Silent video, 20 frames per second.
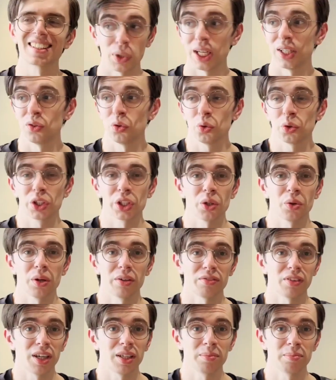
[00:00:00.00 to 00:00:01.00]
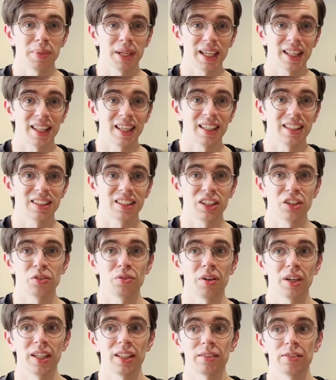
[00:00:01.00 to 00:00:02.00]
And also, I find pick things that you
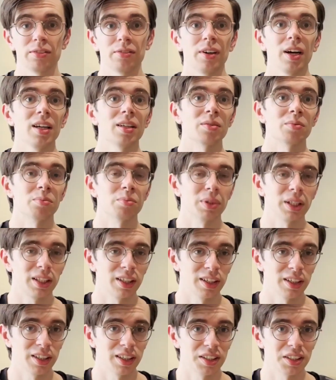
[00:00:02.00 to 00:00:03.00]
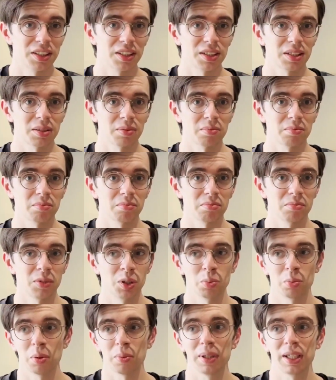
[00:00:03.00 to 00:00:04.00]
find fun, because
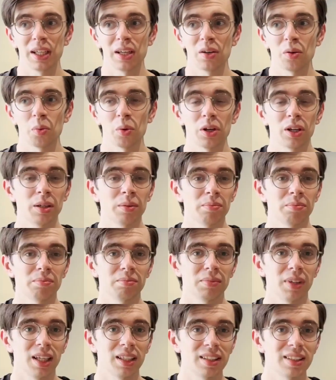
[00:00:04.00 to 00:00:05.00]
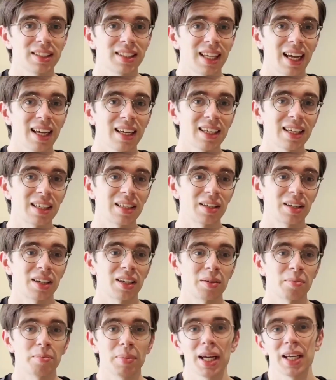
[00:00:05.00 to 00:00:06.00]
you're probably going to want to understand it
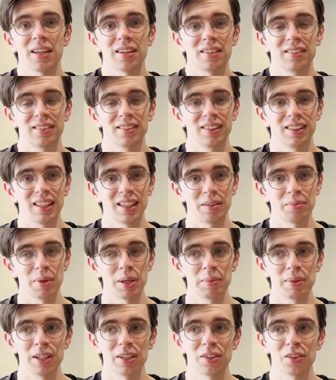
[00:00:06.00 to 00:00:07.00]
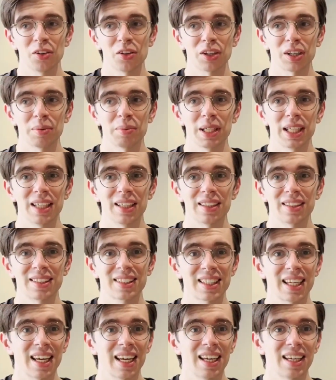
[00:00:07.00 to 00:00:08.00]
better. And maybe you're not going to be as
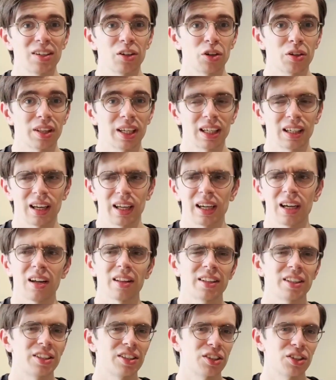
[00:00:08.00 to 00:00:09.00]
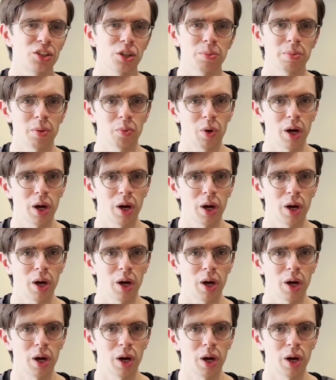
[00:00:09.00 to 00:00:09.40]
scared or think like, oh, this is stupid.